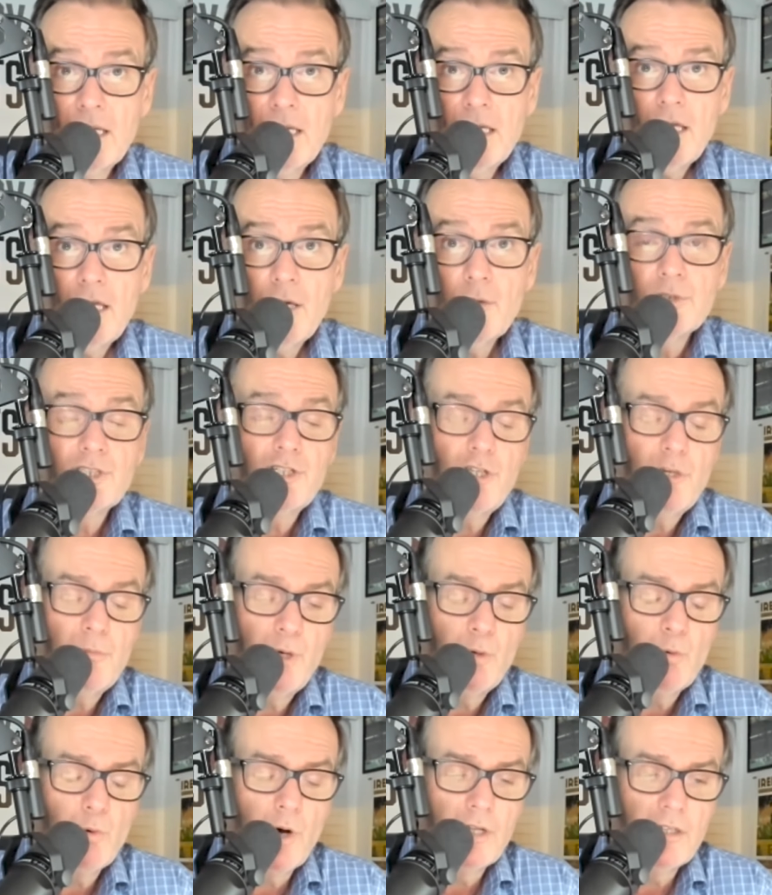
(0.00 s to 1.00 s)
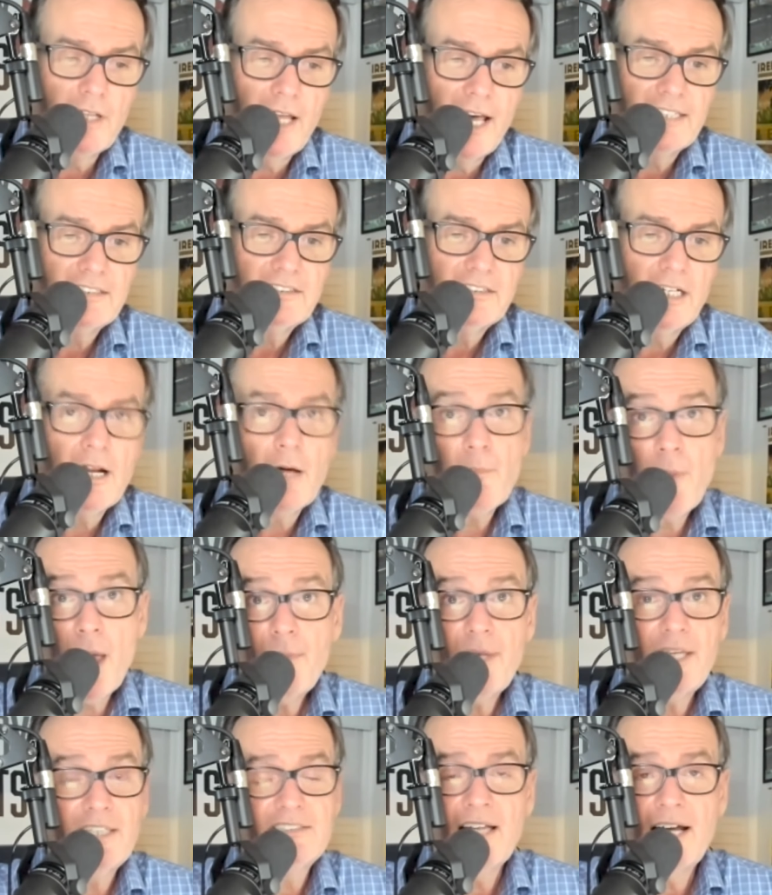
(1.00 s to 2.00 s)
He was a QB1 last year. Now,
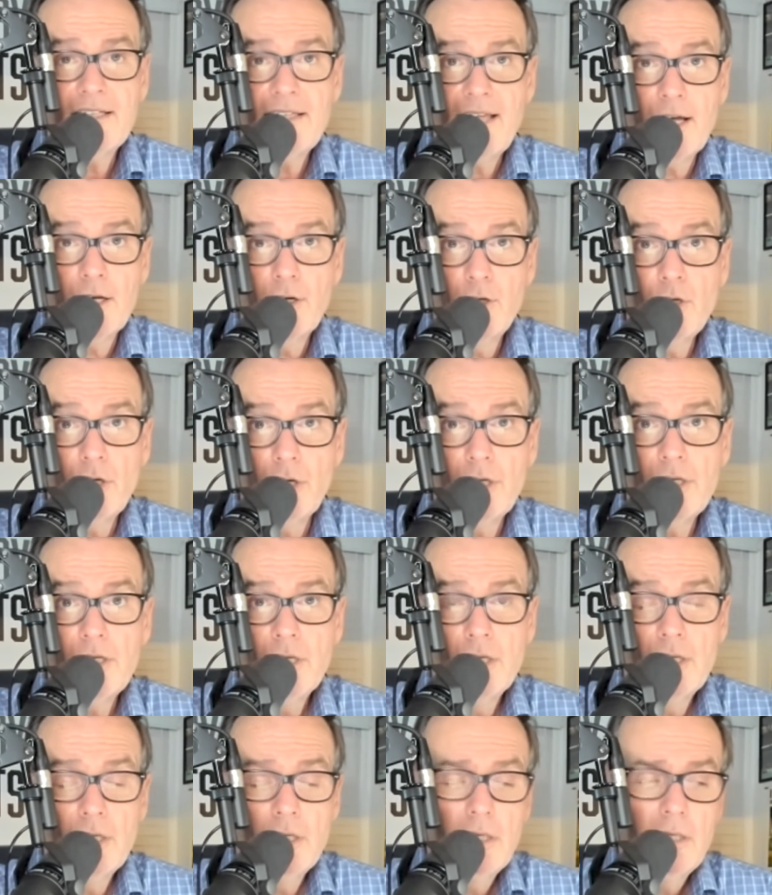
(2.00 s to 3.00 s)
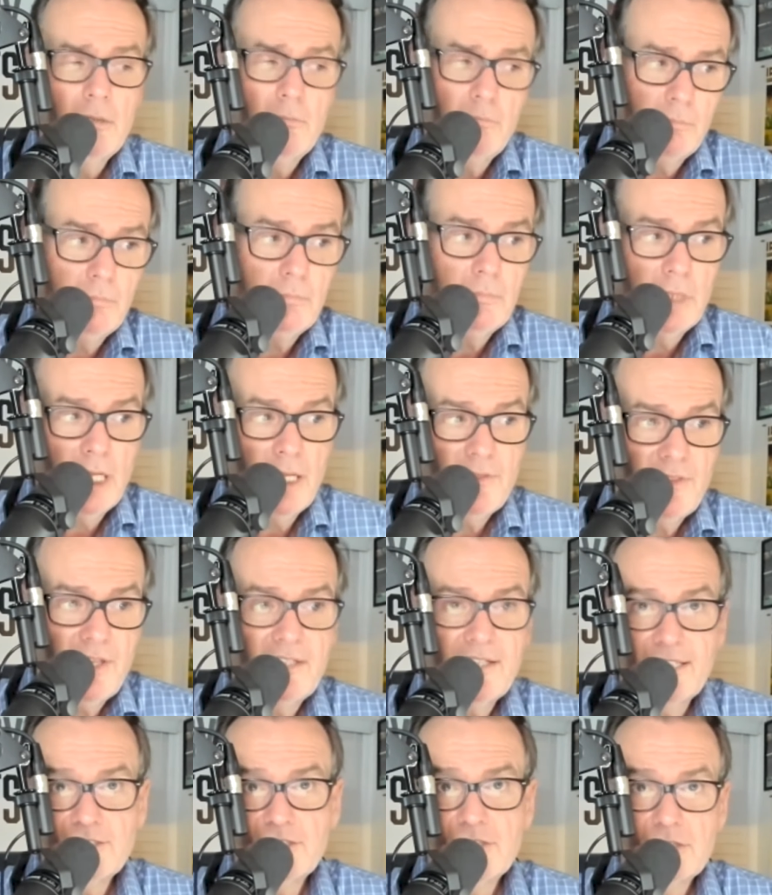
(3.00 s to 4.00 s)
maybe he's not that good. I think
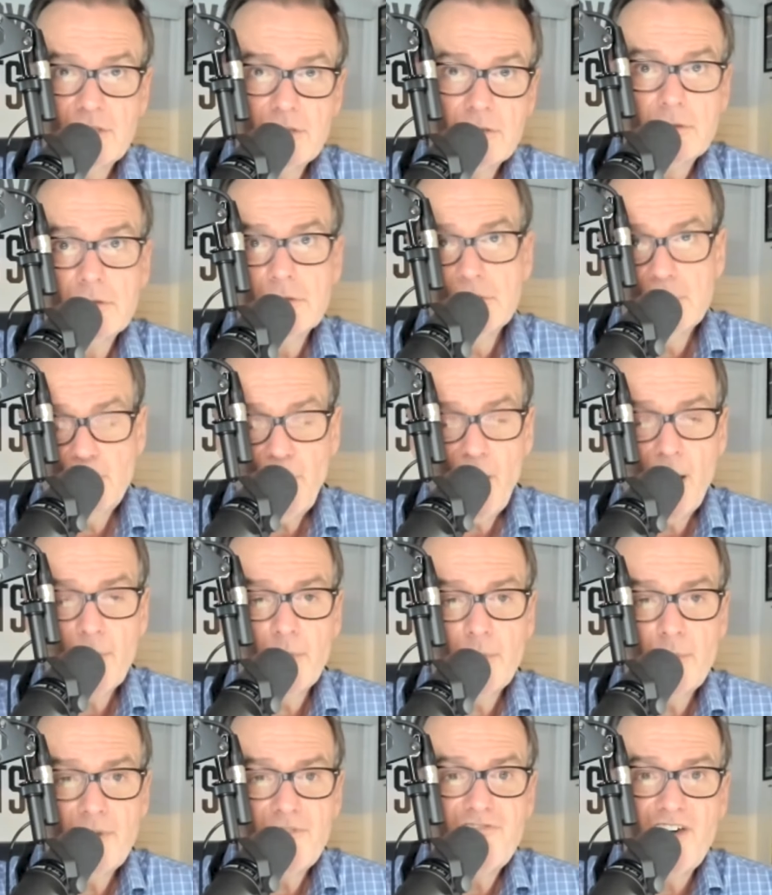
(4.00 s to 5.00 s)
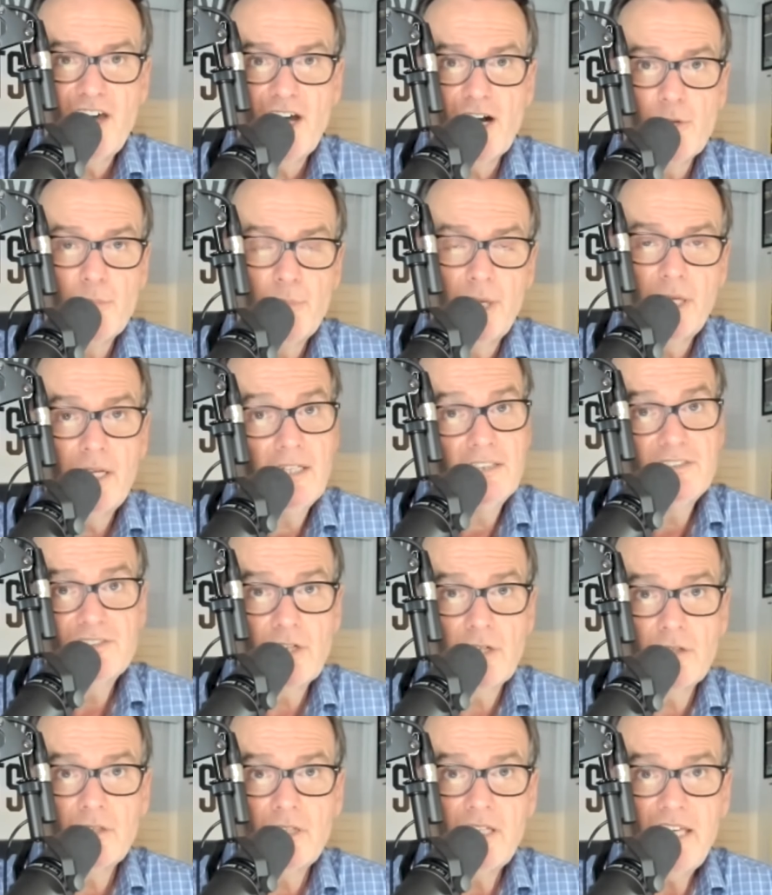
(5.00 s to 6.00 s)
that's probably fair, but he's
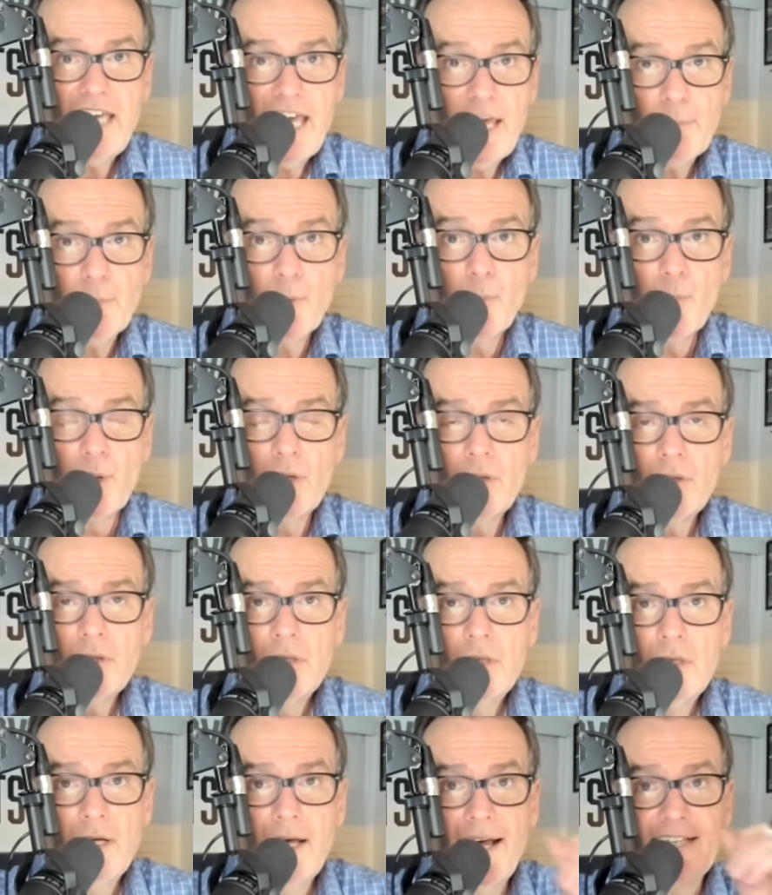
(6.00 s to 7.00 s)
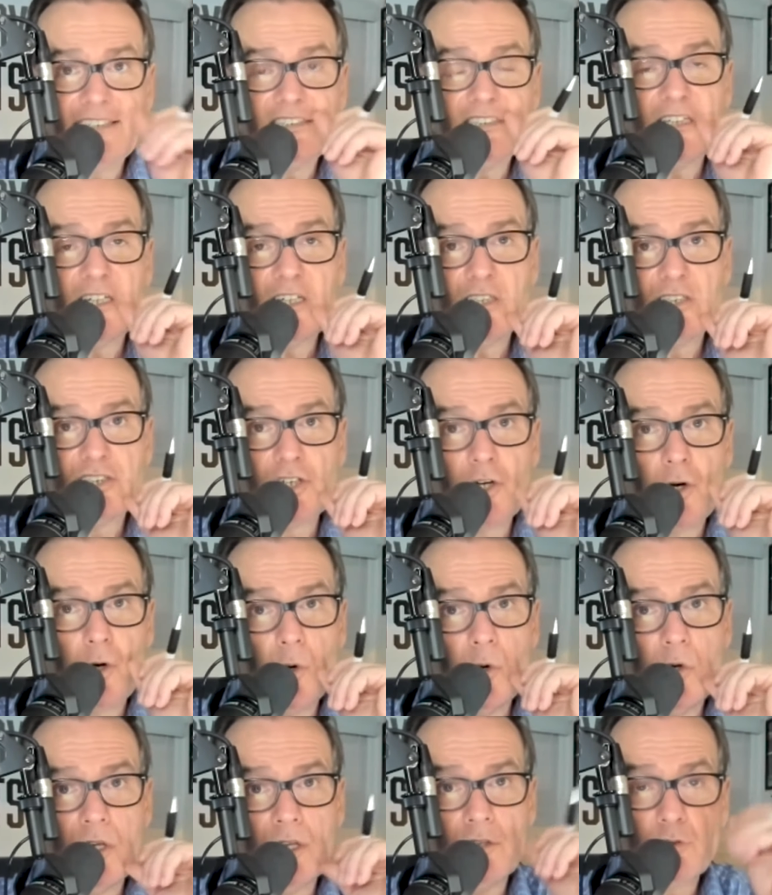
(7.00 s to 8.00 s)
certainly capable, as he
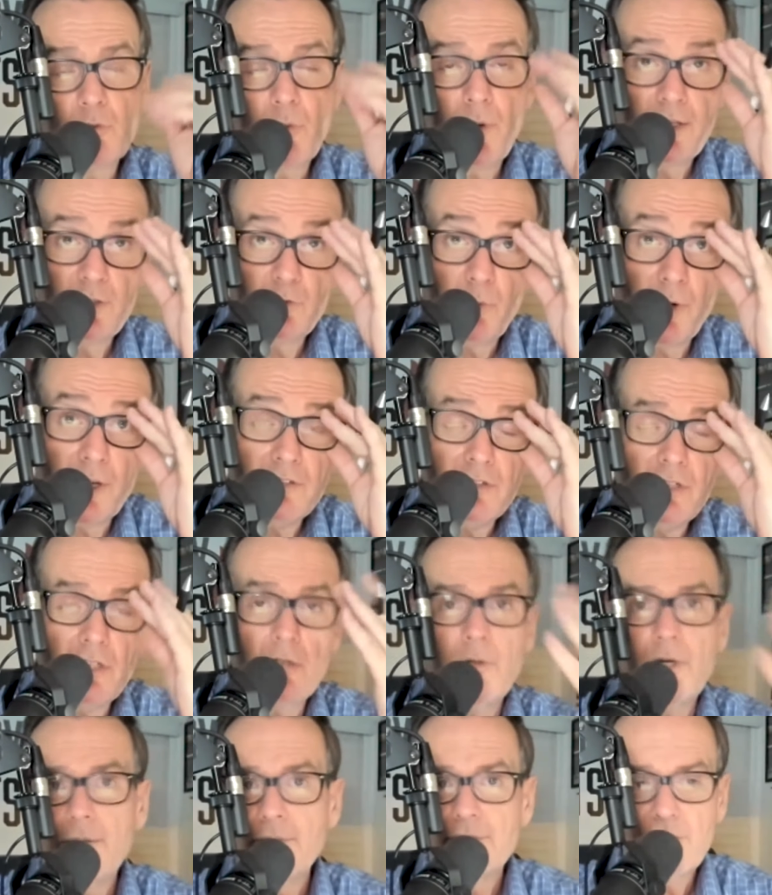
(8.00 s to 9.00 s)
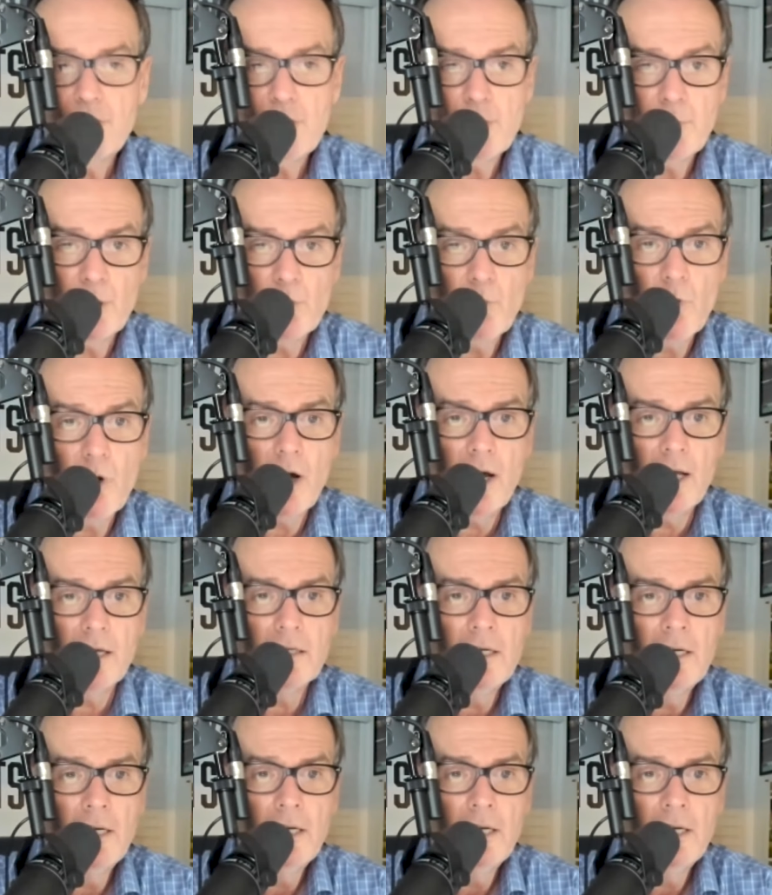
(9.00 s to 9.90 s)
showed in 2022 when he was a QB1.